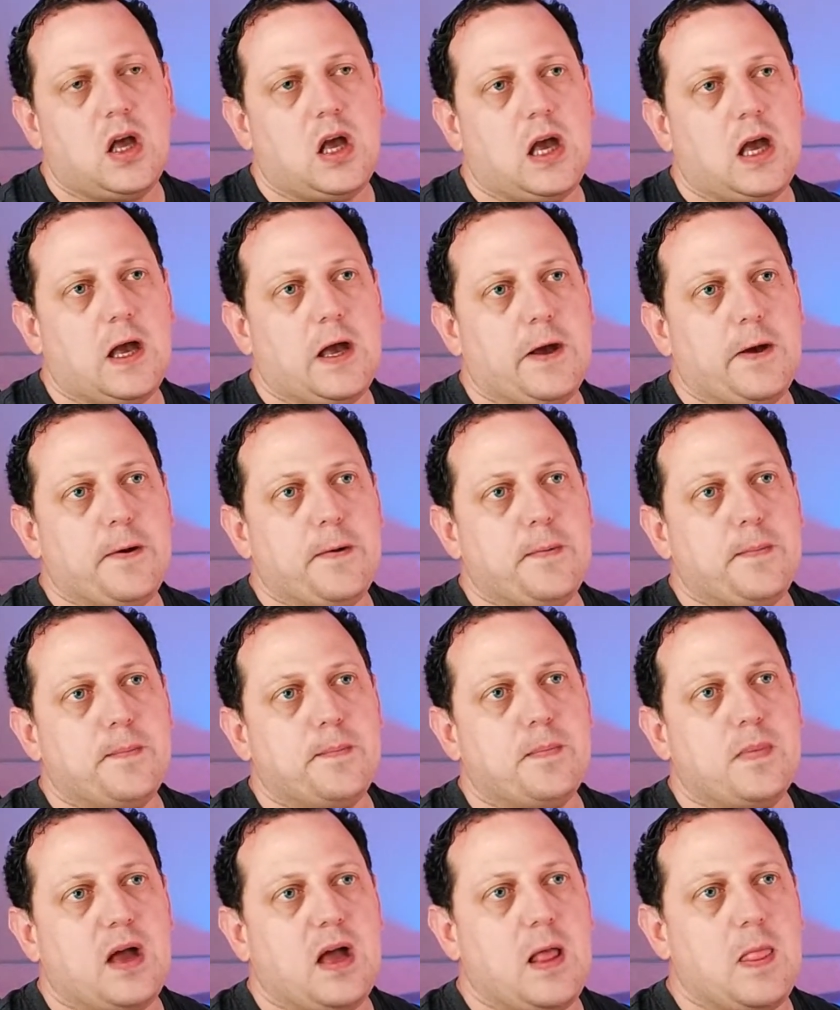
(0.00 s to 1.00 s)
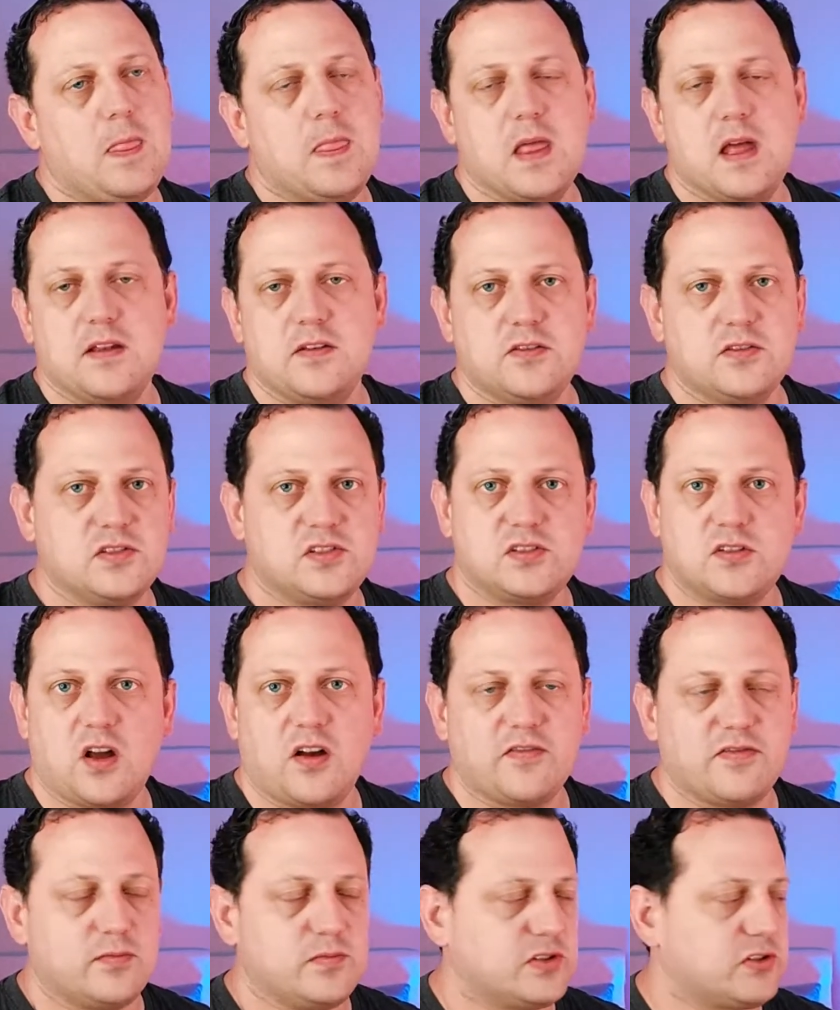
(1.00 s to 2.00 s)
and then just
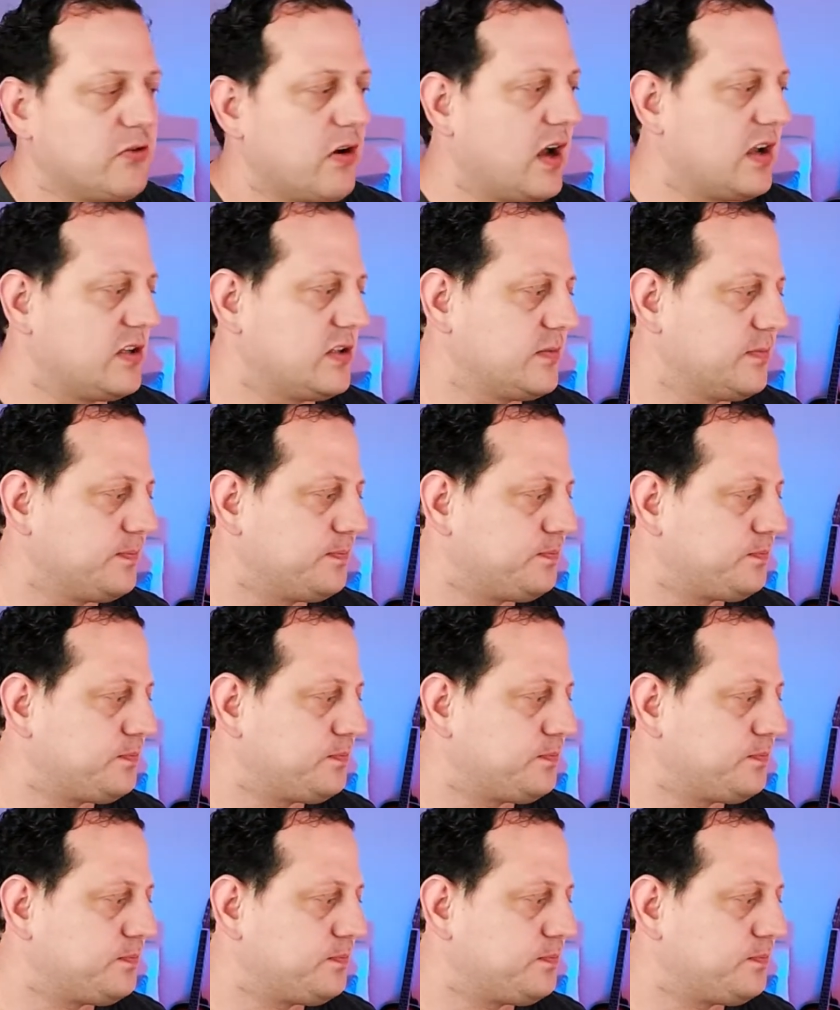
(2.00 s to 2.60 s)
start from scratch,